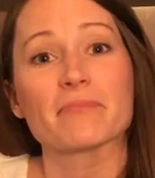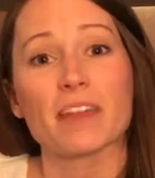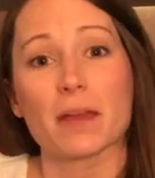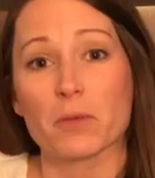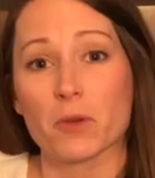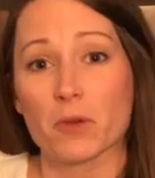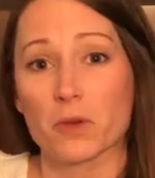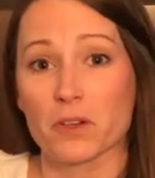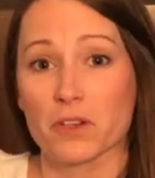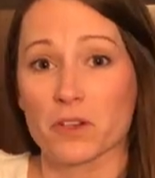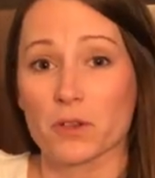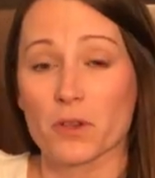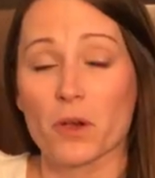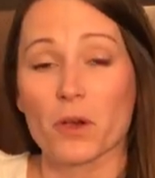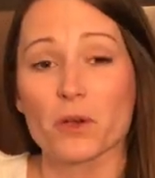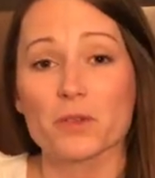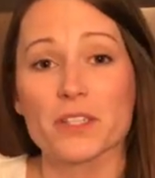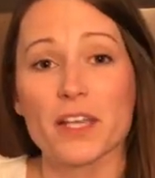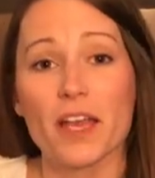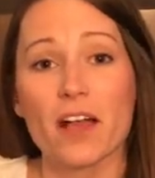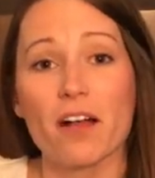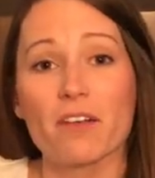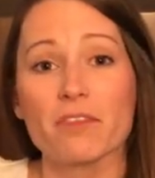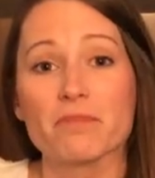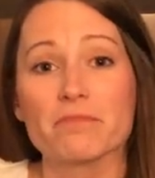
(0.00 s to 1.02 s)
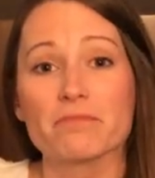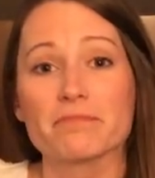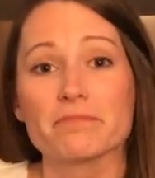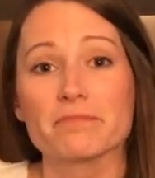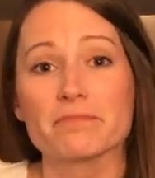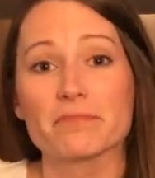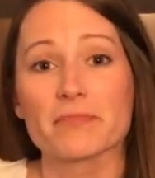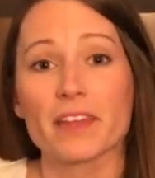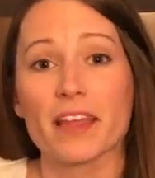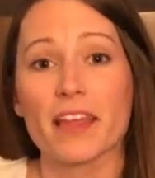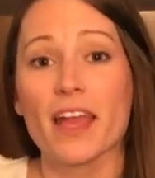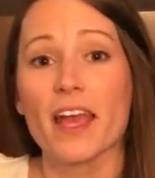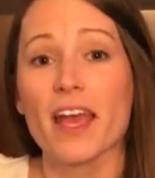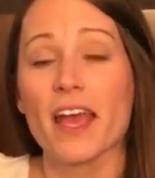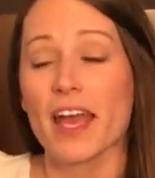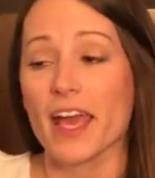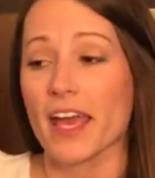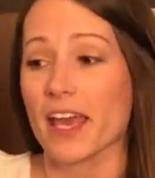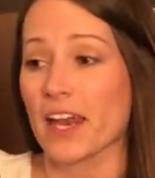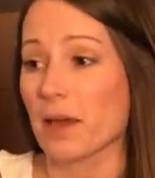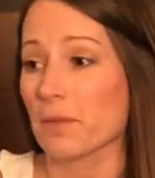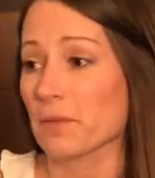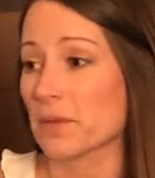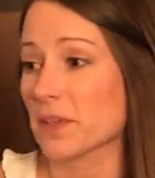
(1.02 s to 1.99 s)
I'm going to a hotel,
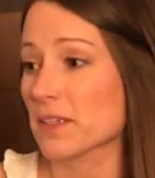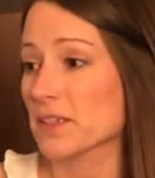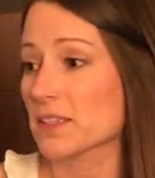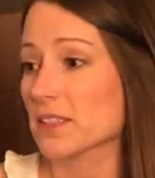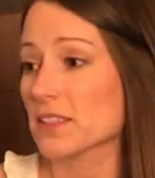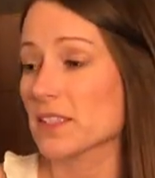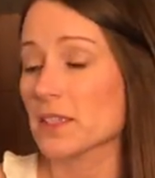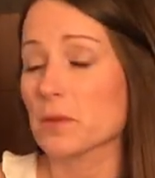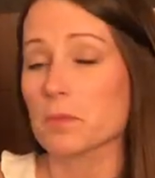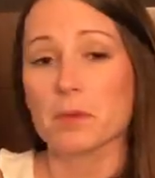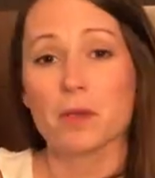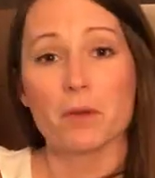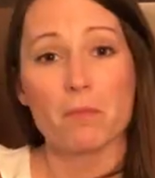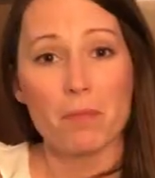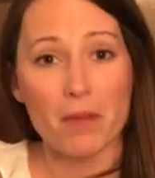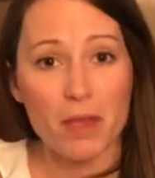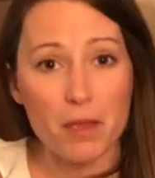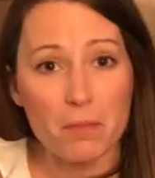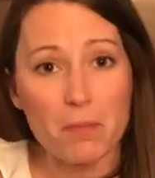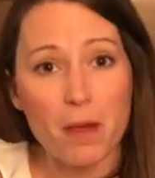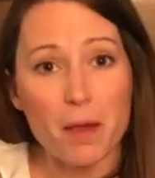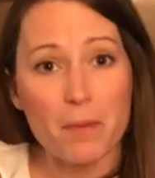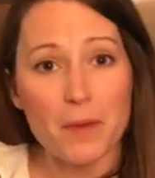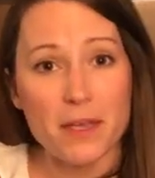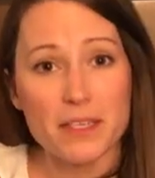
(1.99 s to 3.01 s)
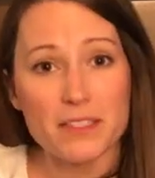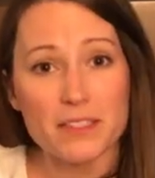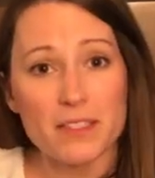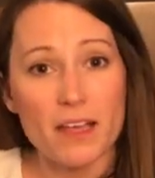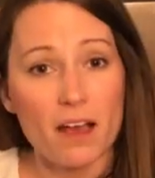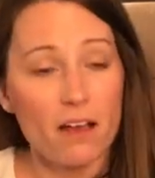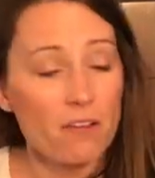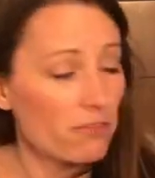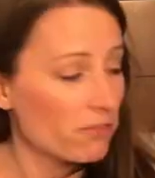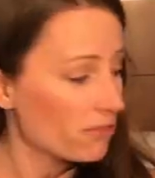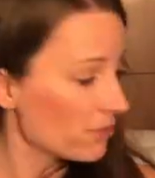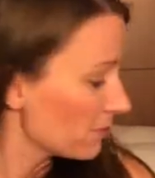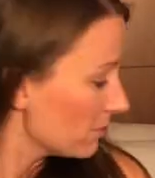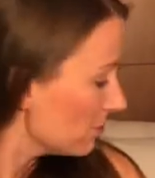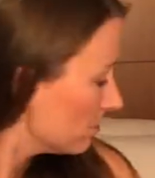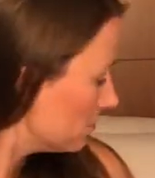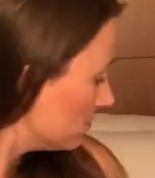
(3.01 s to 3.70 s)
and I'm gonna sleep in a bed by myself.